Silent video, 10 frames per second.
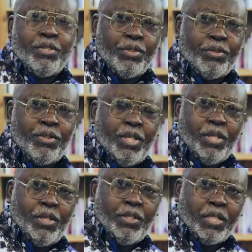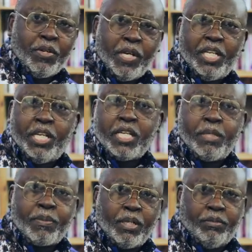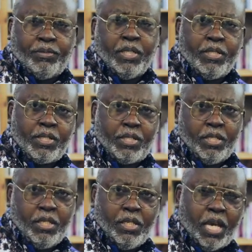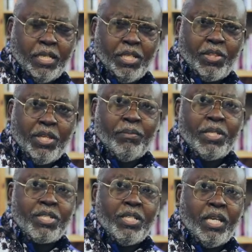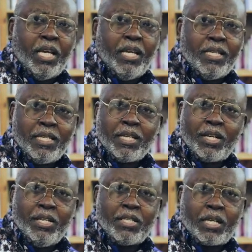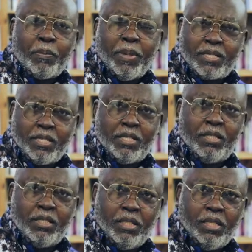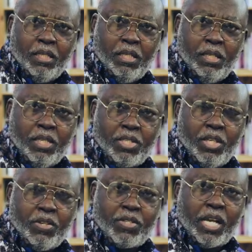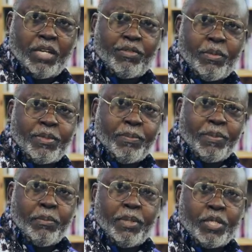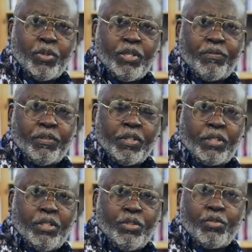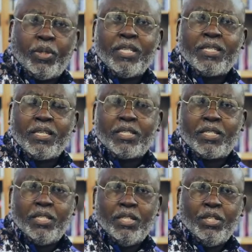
to you the Great Leadership Conference, and the theme this year is increased capacity. It's going to start from September 24th to 26th,